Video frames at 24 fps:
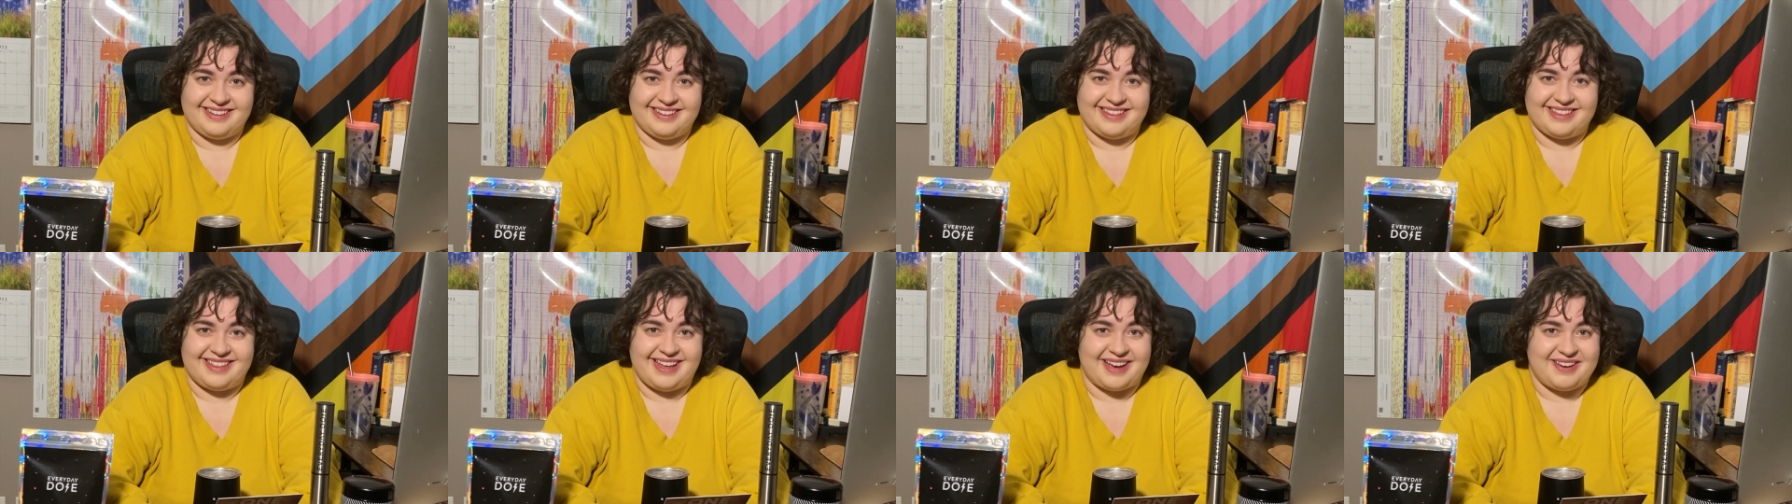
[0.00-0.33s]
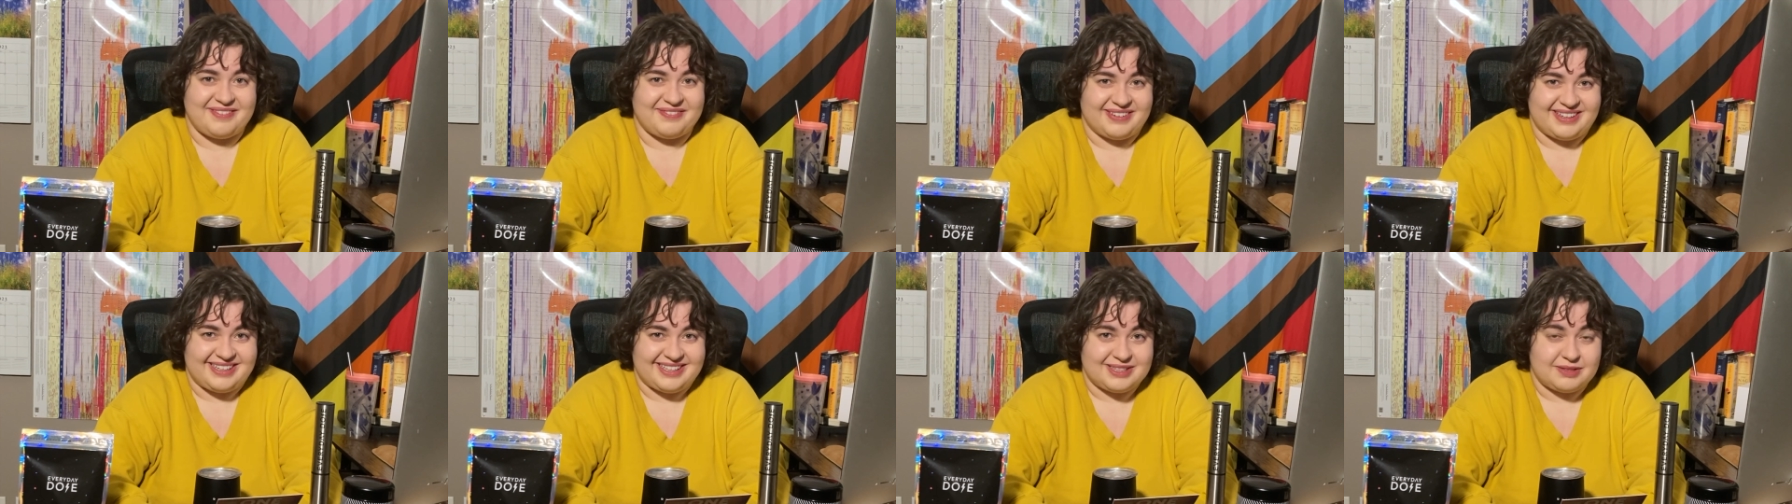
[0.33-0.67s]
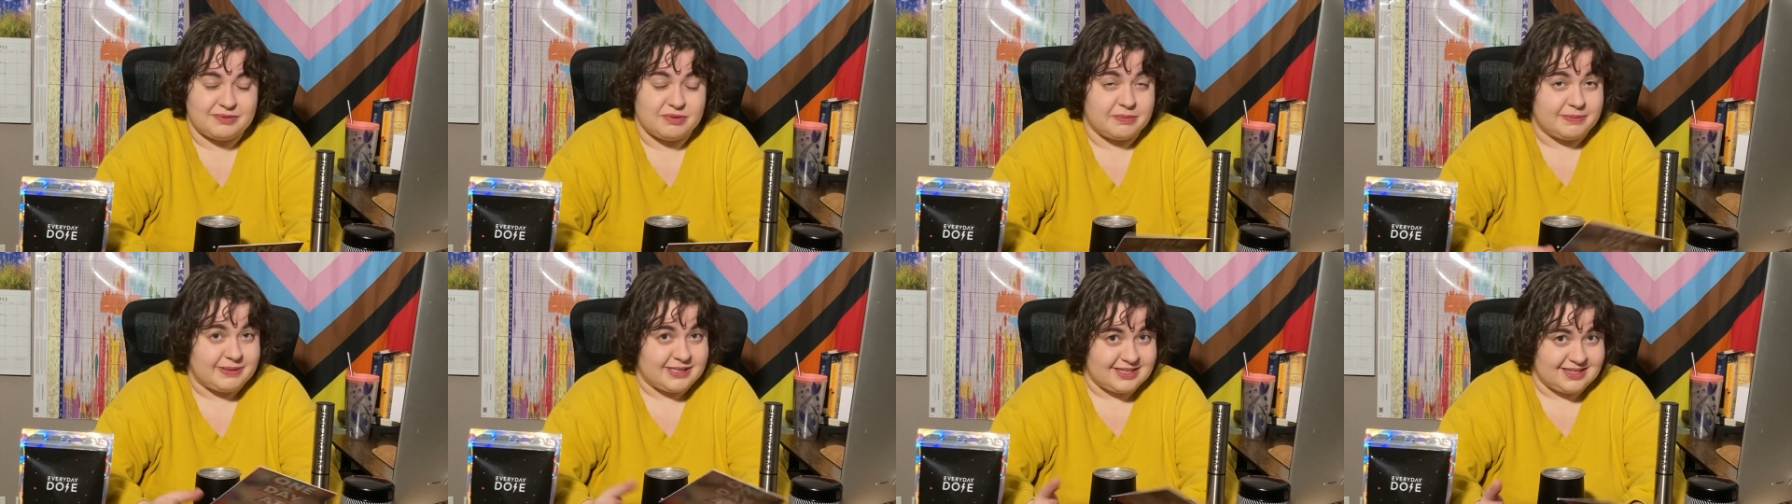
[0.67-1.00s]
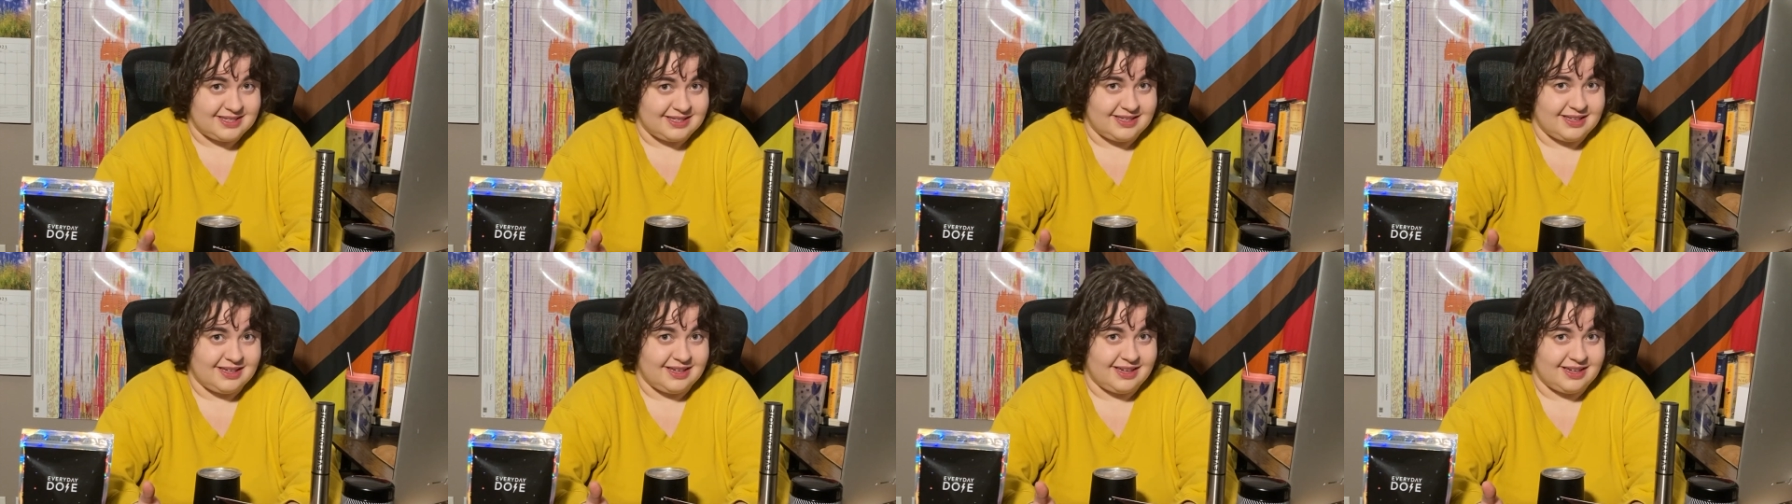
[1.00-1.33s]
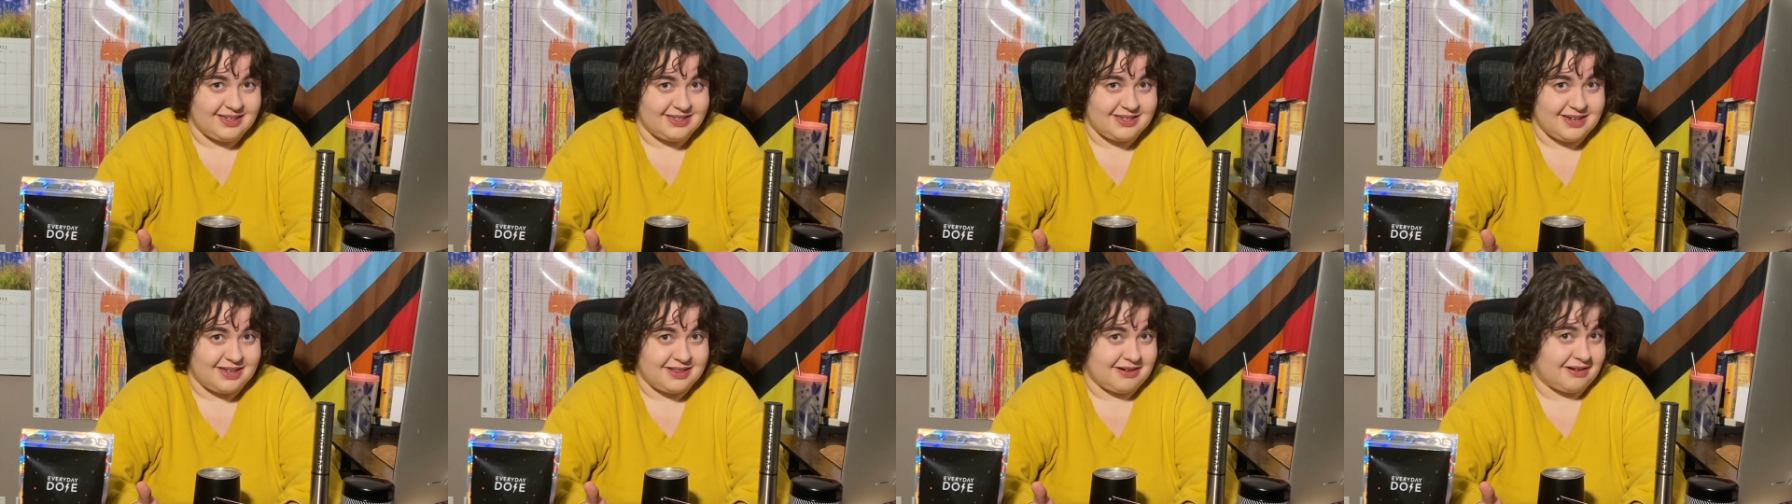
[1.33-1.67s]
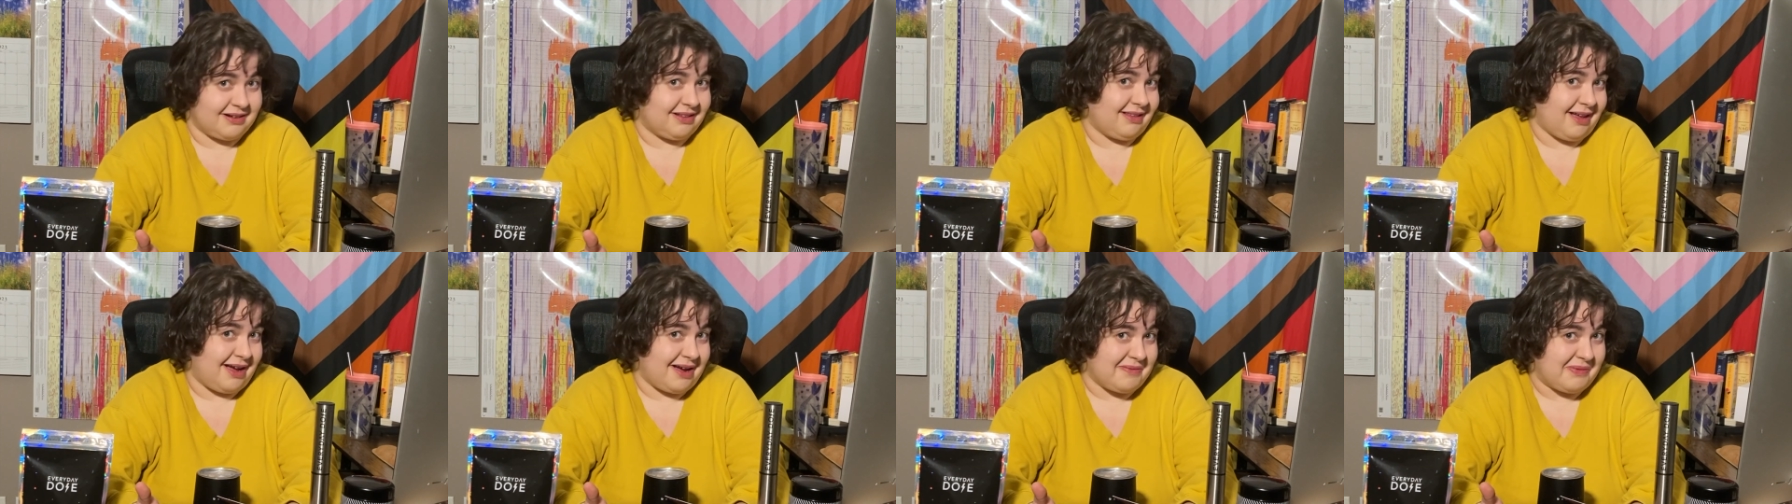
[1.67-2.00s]
that means we'll be seeing each other a
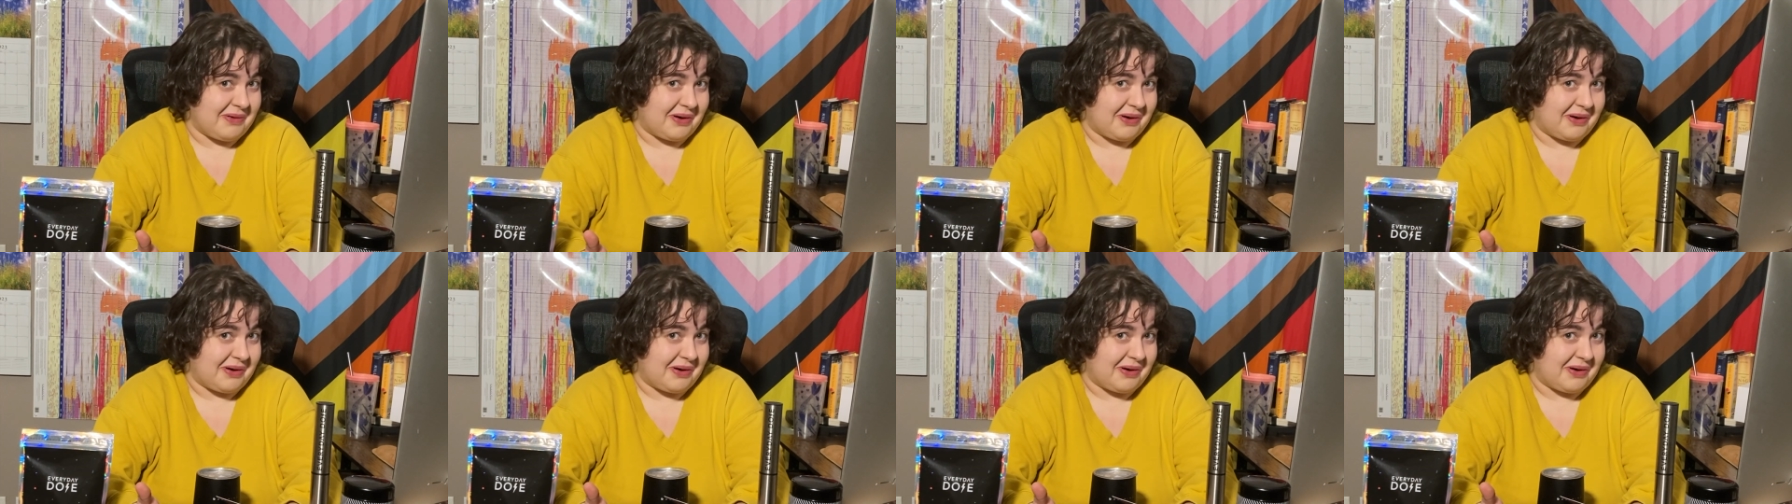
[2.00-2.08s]
lot